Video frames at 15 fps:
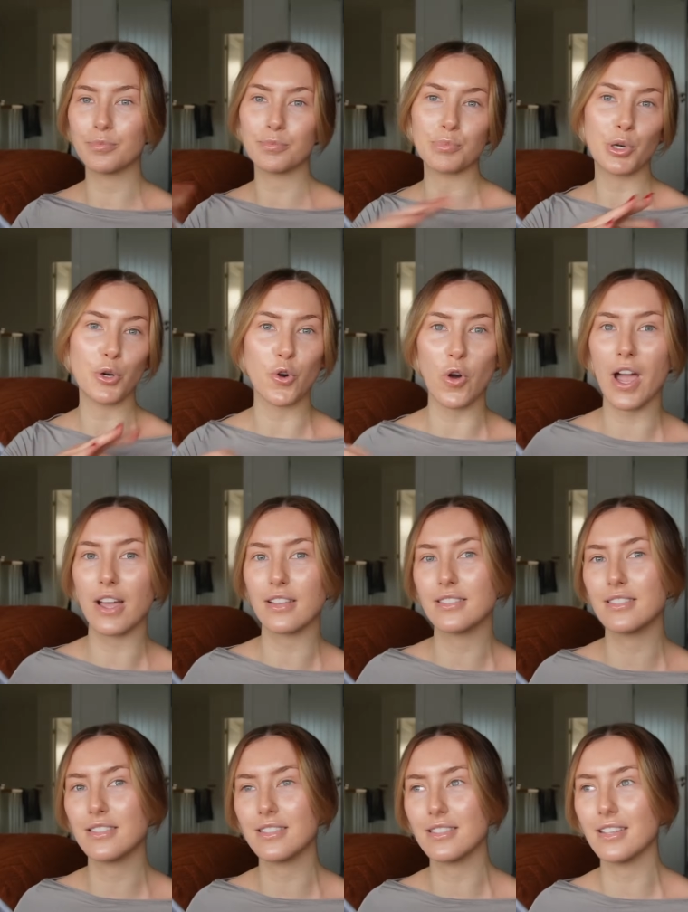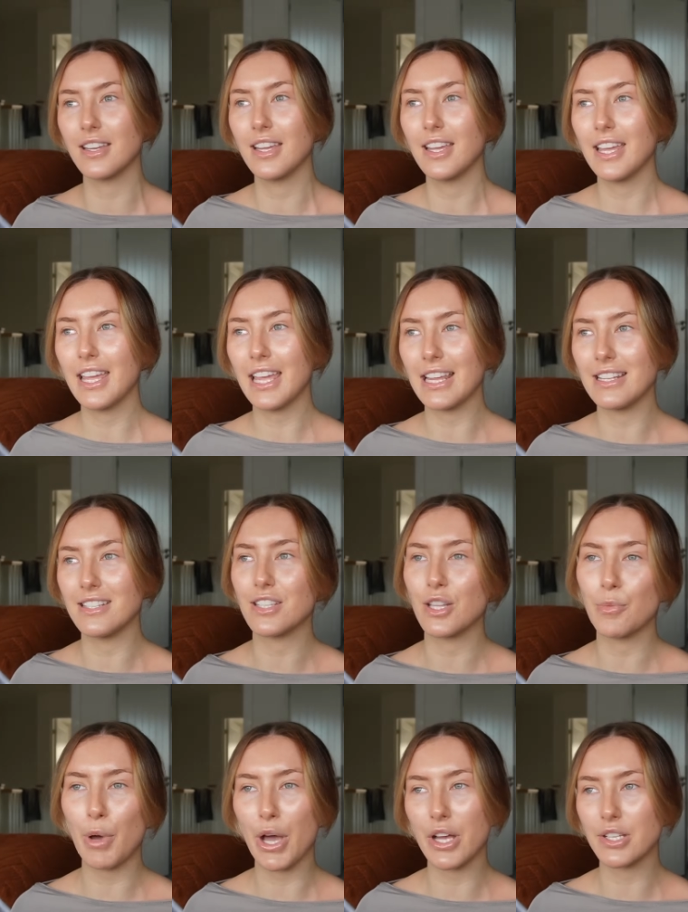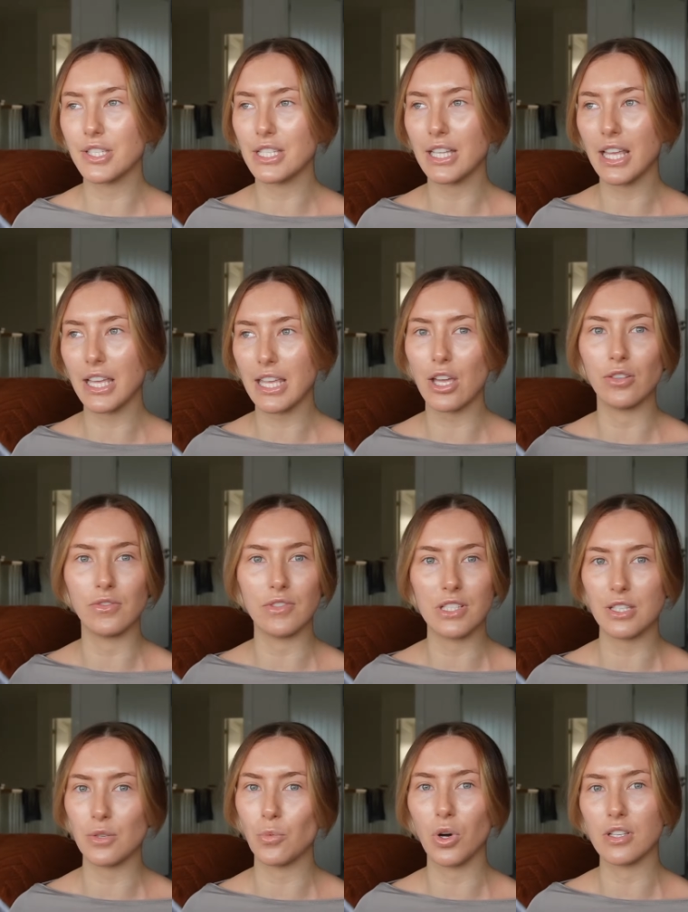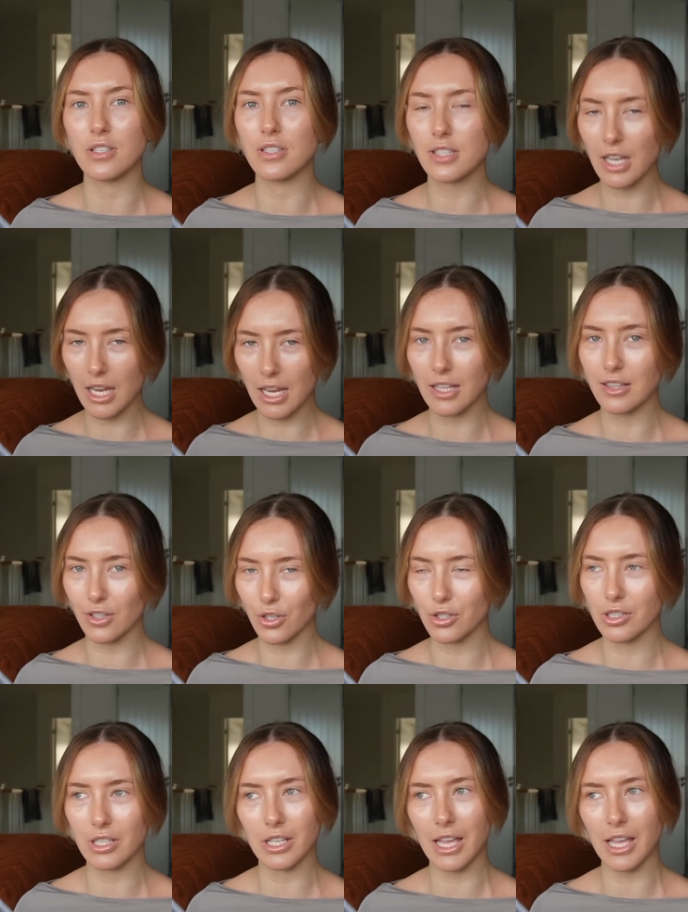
progressed into the person that he obviously was in the Hunger